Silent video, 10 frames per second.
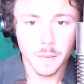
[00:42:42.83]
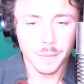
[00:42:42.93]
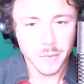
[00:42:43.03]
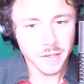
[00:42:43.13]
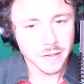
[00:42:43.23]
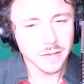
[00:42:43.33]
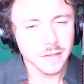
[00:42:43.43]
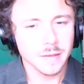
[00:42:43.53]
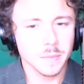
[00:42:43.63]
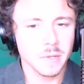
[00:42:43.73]
Pink,
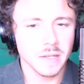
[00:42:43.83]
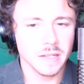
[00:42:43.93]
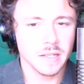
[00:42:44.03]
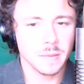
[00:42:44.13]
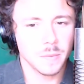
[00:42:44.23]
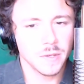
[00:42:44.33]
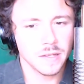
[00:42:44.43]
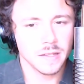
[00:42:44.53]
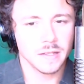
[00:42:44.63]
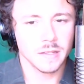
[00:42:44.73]
pink, pink, pink